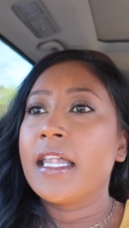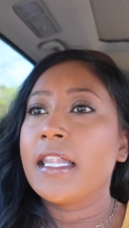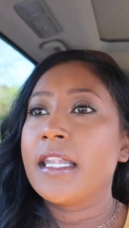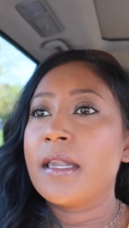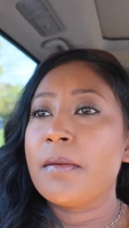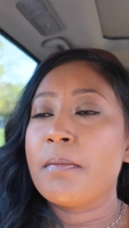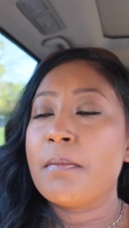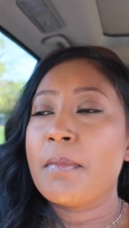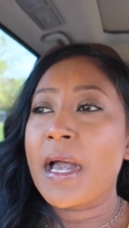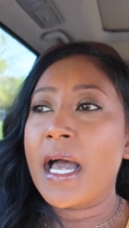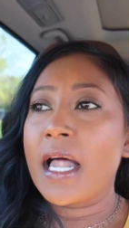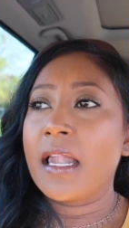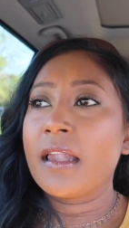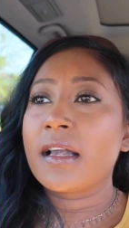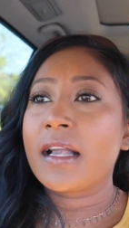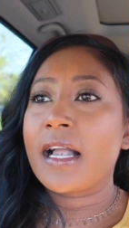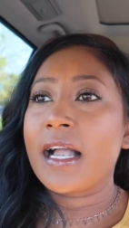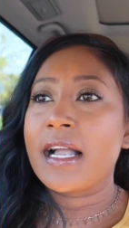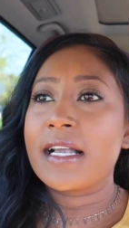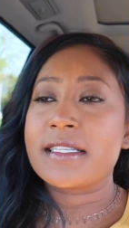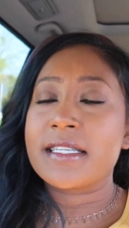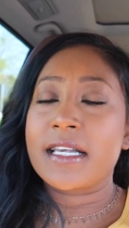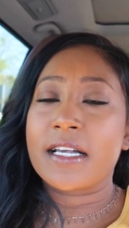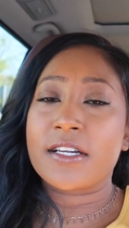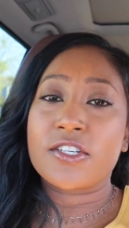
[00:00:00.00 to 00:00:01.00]
and then
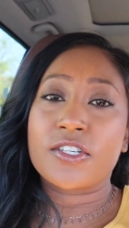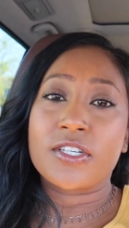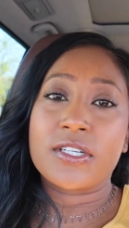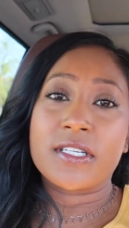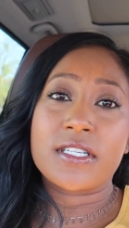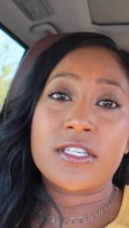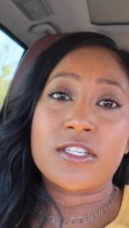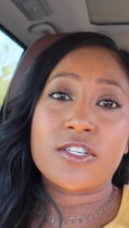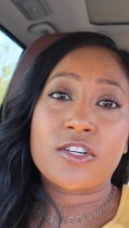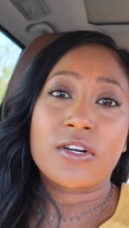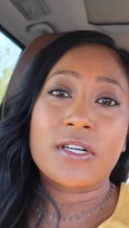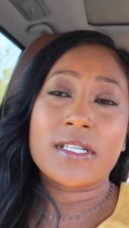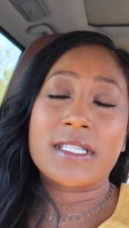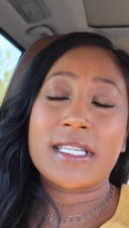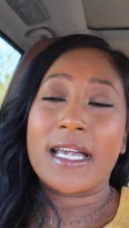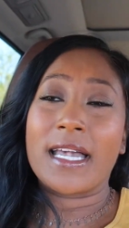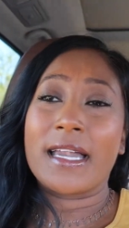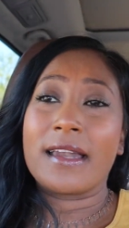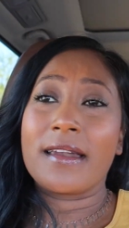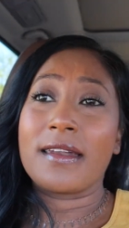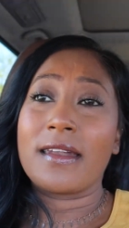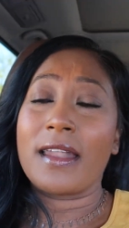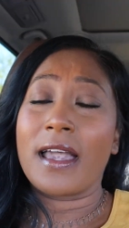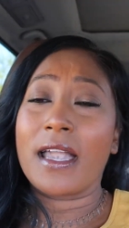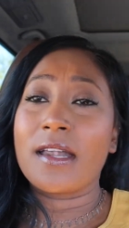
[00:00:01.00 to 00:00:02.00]
Malachi's actually starts
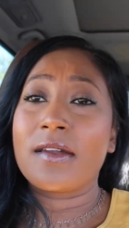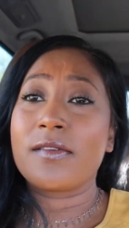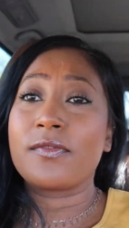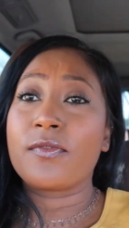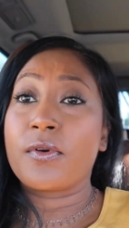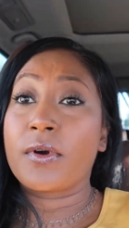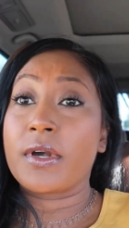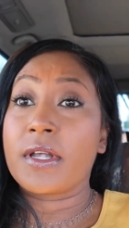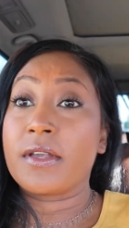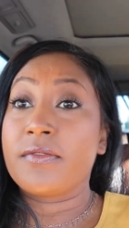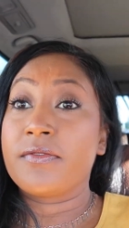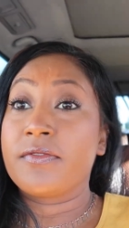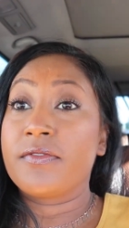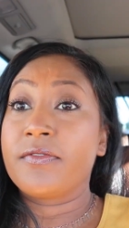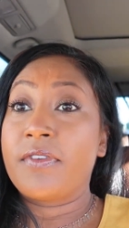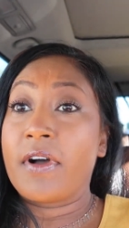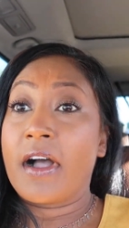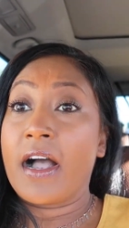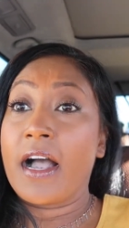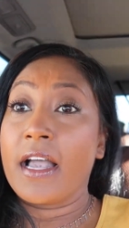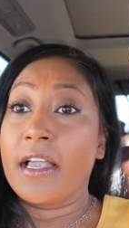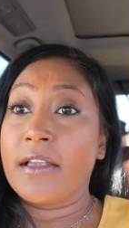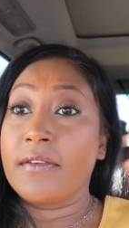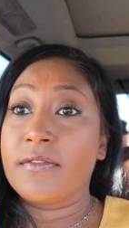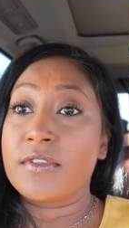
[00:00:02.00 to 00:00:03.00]
at
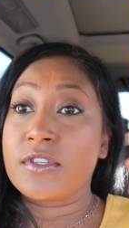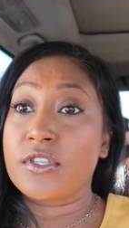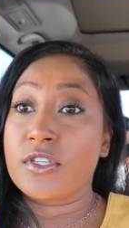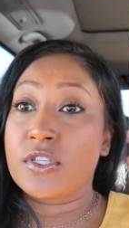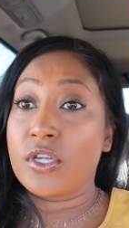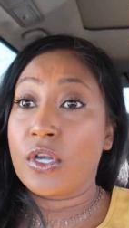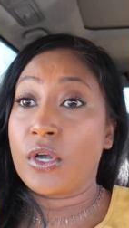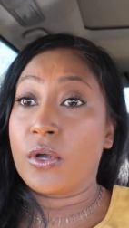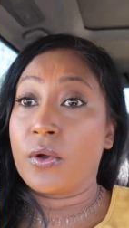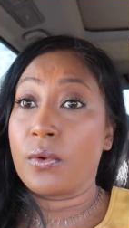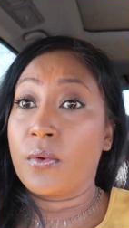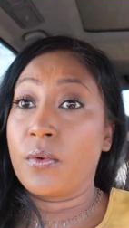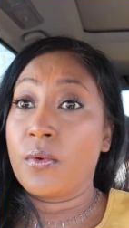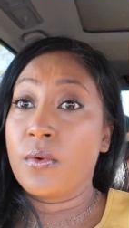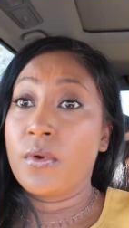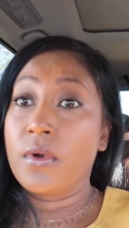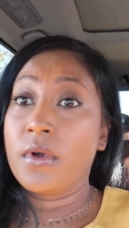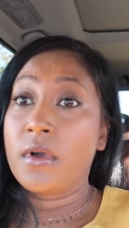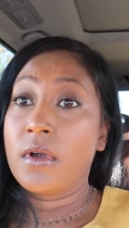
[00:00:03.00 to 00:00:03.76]
9.45. So